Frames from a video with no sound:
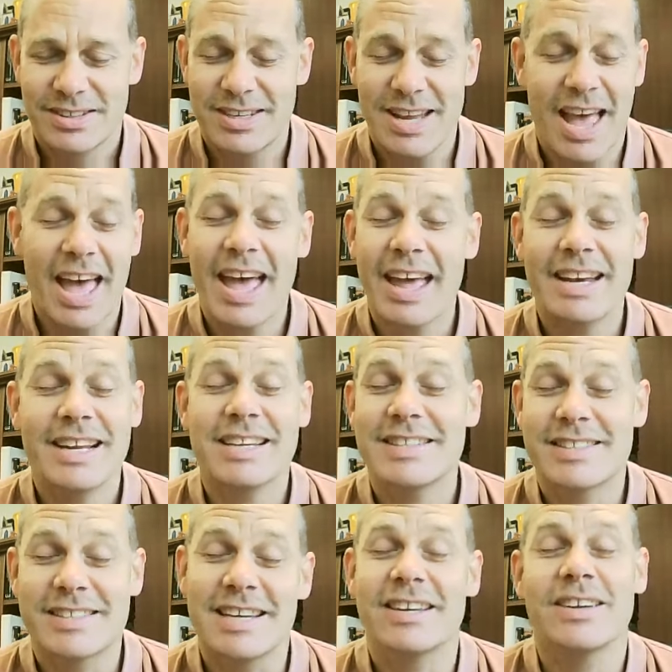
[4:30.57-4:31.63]
to any
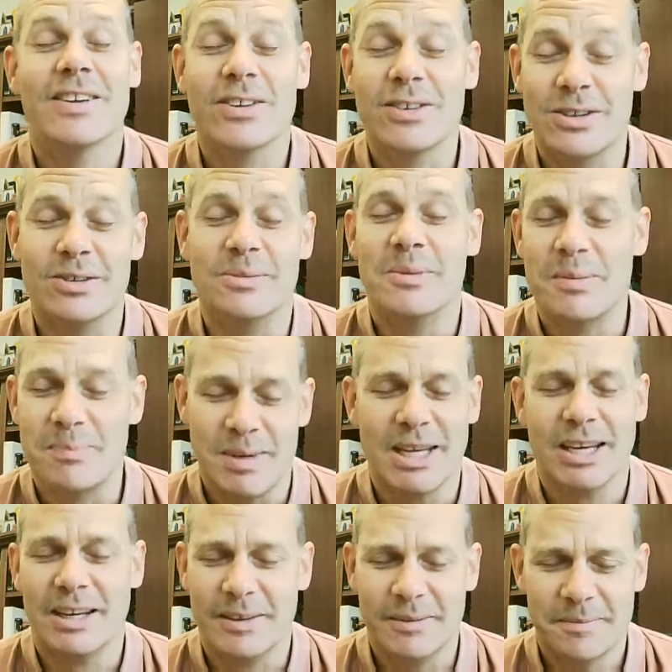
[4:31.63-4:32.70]
single human
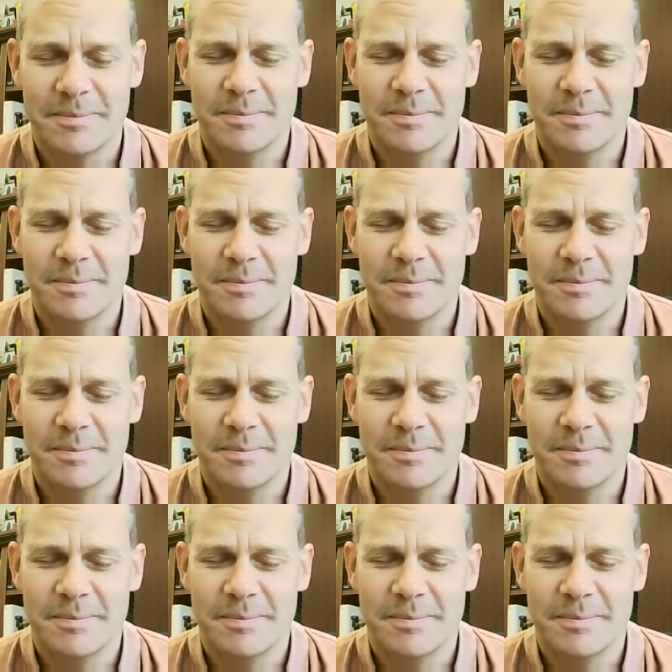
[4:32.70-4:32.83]
being.